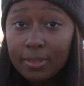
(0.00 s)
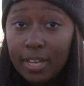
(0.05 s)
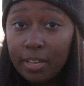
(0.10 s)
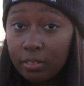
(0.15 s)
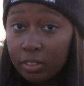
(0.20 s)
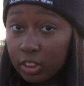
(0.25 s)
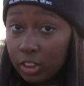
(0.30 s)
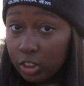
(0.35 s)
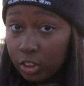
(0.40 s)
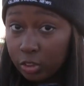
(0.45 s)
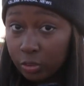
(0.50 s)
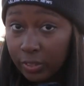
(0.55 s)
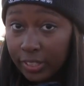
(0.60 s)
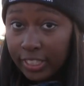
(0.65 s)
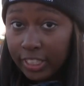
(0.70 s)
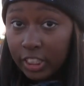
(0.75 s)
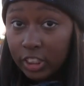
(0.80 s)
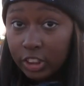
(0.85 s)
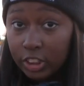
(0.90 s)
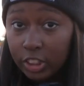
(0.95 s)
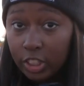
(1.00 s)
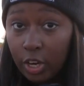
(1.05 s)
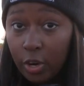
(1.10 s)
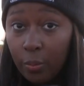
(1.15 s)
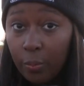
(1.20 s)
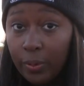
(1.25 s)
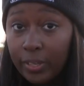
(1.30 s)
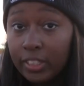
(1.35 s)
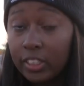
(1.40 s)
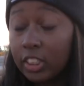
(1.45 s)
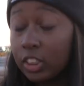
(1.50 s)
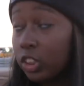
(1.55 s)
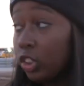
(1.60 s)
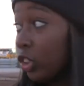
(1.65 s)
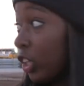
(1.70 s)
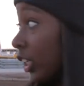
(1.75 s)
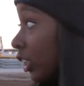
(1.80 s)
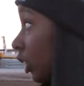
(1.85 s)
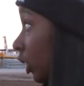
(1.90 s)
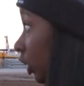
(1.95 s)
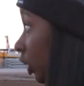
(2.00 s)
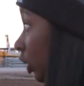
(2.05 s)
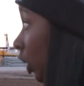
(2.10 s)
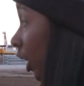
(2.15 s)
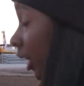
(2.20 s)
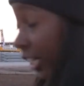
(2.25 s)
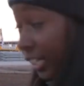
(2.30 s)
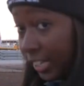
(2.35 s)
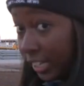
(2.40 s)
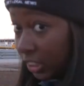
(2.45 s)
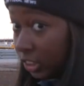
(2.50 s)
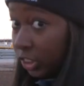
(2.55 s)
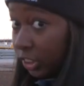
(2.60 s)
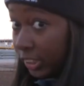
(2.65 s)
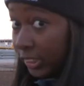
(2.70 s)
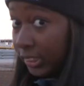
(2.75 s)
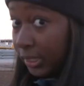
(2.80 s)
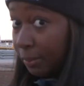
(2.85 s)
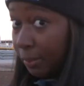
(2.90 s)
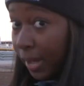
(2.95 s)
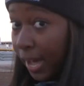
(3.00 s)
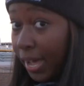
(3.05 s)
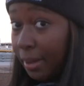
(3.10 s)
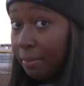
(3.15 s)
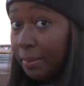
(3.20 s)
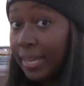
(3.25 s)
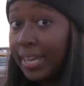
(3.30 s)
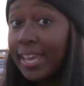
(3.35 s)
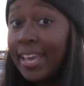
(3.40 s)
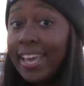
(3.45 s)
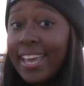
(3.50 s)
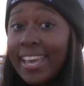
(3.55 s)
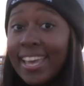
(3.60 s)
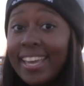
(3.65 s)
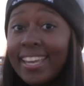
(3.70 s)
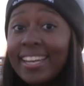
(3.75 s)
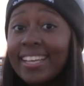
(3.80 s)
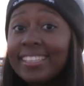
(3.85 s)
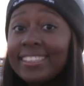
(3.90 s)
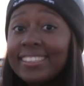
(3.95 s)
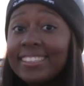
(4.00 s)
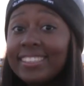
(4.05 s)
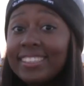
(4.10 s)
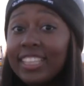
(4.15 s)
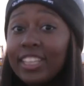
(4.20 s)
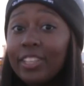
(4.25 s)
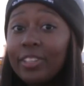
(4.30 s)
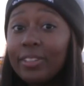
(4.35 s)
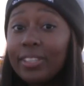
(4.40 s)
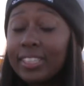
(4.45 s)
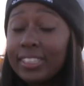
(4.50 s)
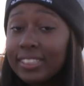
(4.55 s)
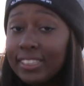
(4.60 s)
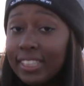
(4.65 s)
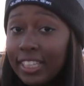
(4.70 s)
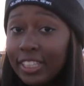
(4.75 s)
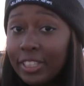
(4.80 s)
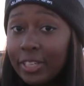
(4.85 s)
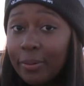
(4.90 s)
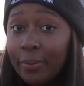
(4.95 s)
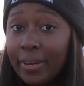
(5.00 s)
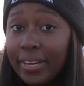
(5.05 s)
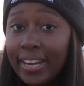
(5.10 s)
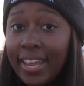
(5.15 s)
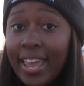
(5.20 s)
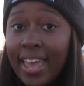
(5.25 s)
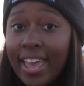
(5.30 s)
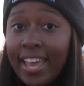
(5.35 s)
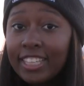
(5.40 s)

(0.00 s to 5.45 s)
Now, it was just three years ago when construction started, and as you can see behind me, it is still continuing.